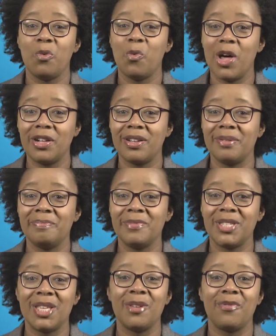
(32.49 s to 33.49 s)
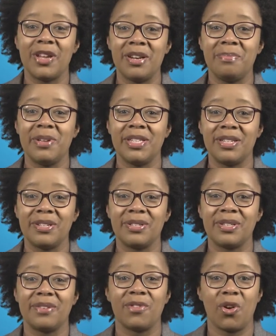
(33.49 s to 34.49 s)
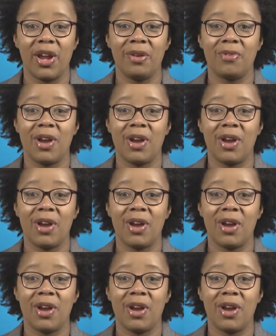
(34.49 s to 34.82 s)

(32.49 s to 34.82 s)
Welcome to the Fundamentals of Grant